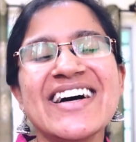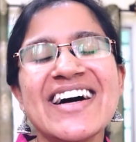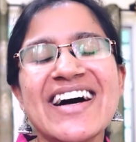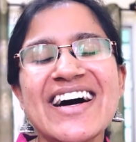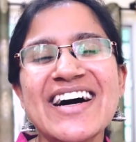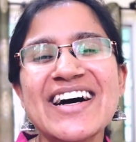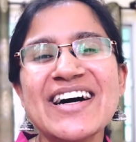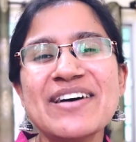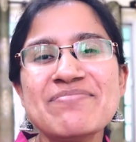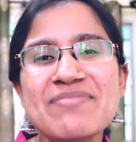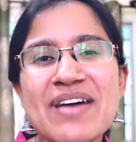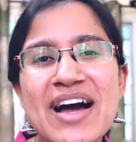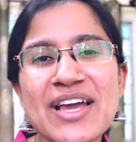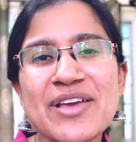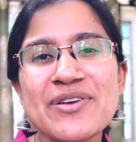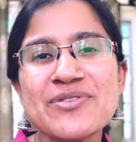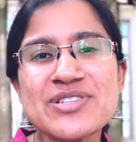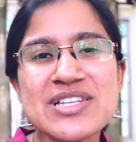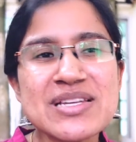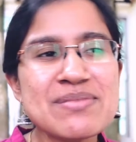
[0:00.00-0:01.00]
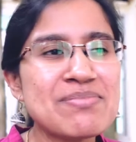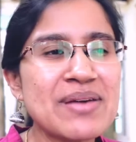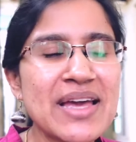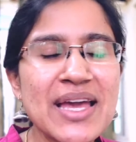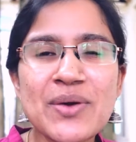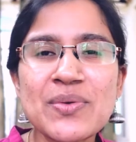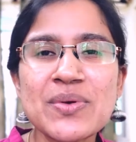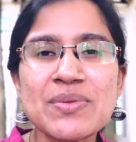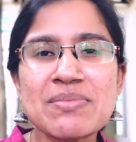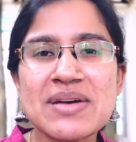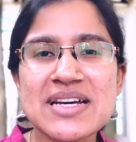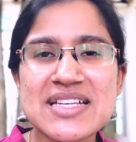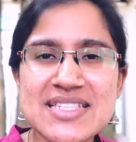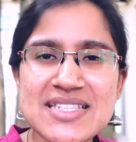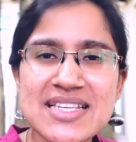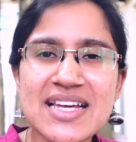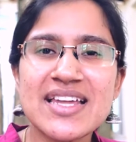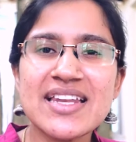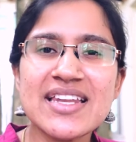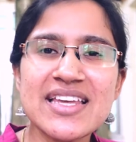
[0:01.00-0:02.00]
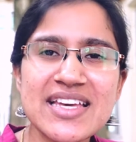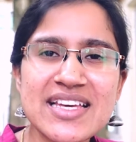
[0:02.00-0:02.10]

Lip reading: I usually bake with my son.